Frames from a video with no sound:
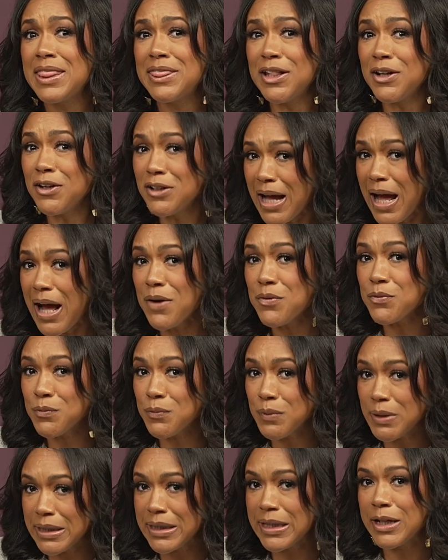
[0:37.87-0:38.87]
they're not
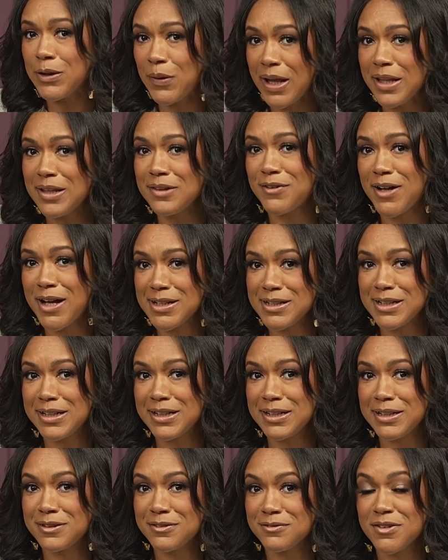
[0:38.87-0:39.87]
really qualified to
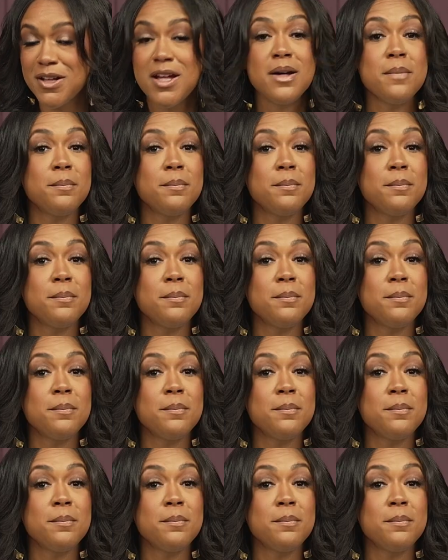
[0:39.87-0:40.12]
give.